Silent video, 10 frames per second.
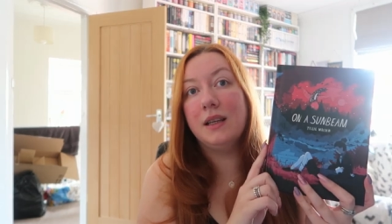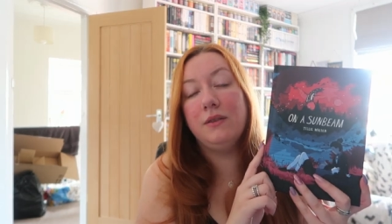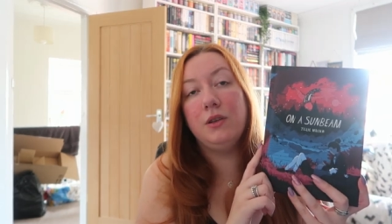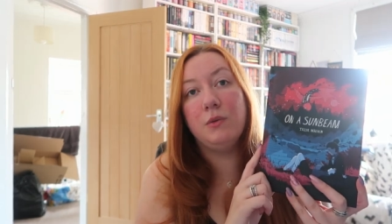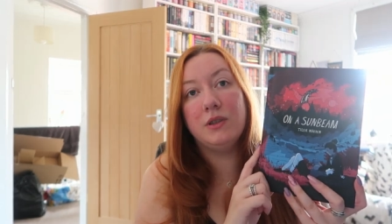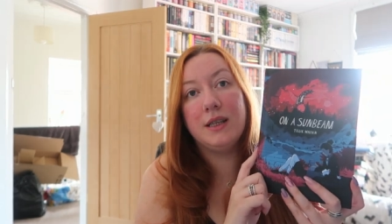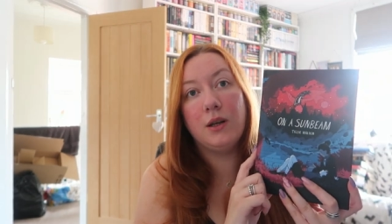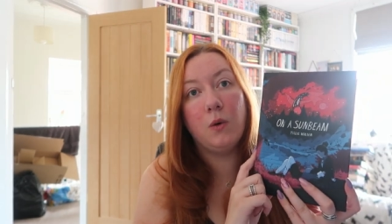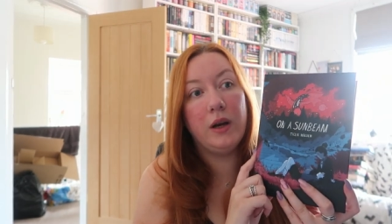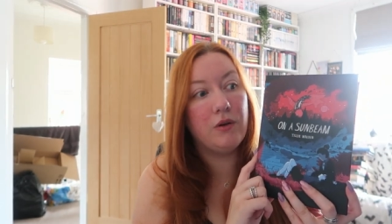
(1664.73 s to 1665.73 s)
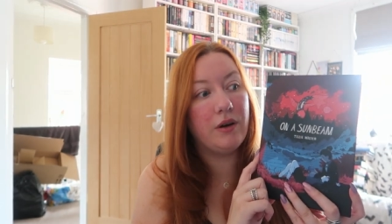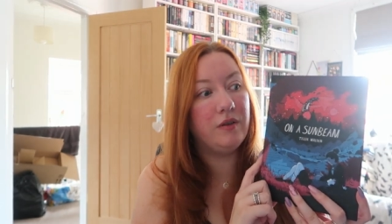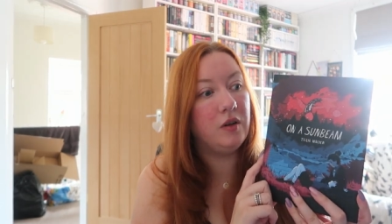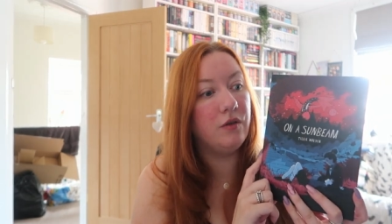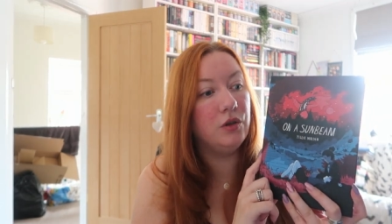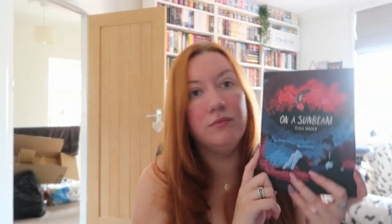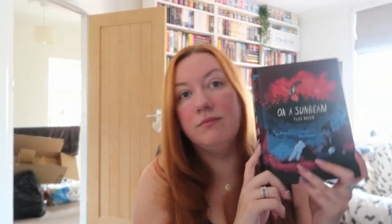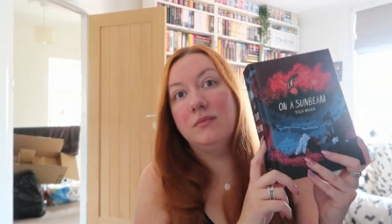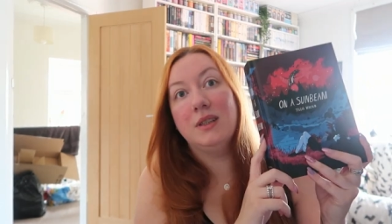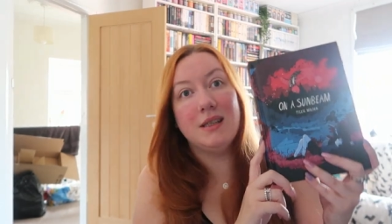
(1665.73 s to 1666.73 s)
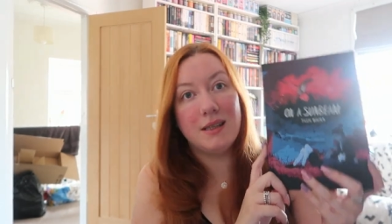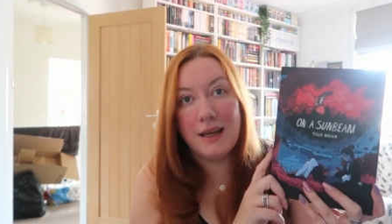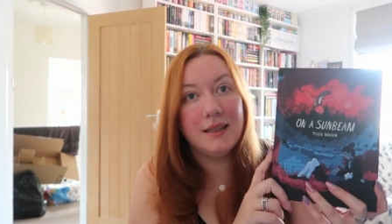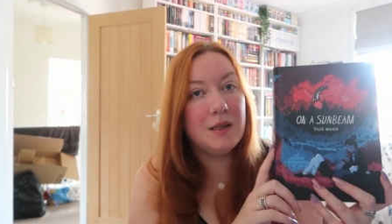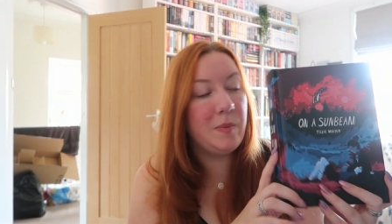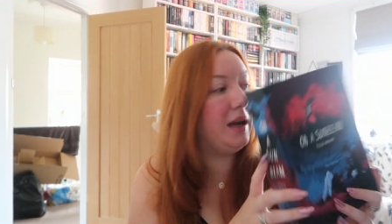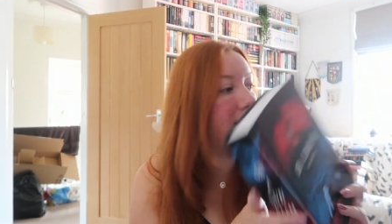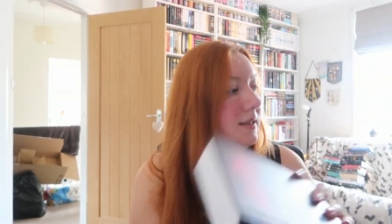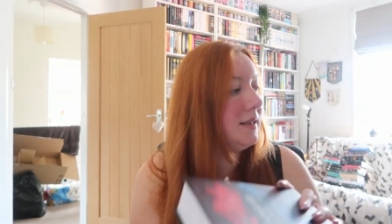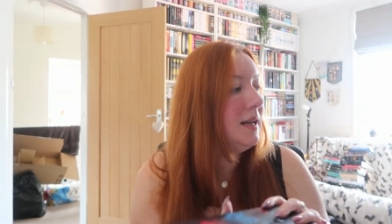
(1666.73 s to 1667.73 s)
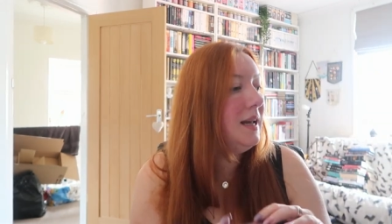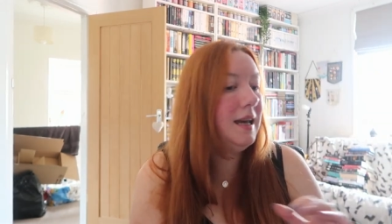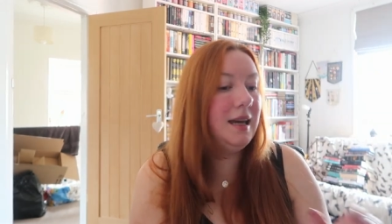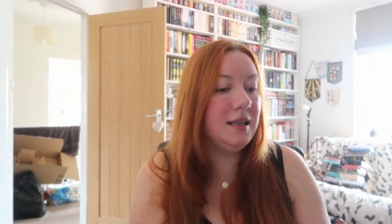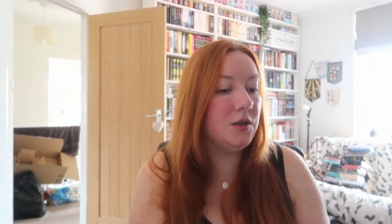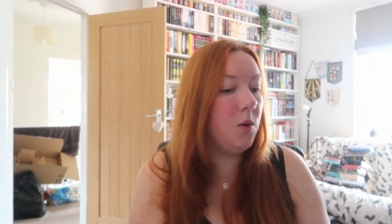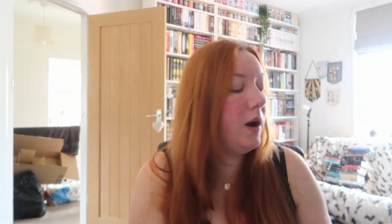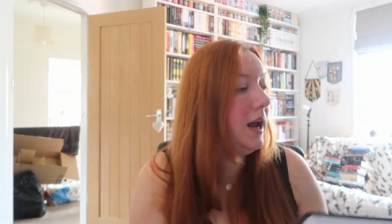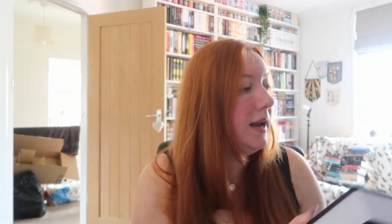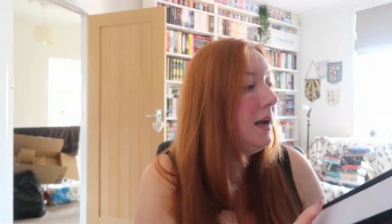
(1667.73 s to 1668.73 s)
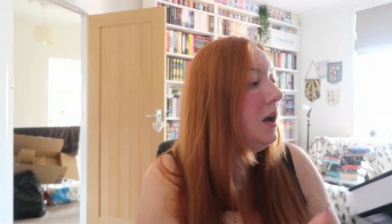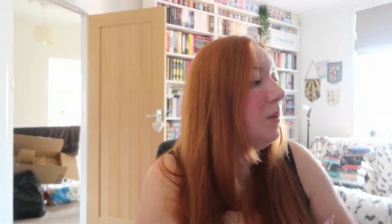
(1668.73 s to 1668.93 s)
If you wanted a queer graphic novel set in space, it is queer.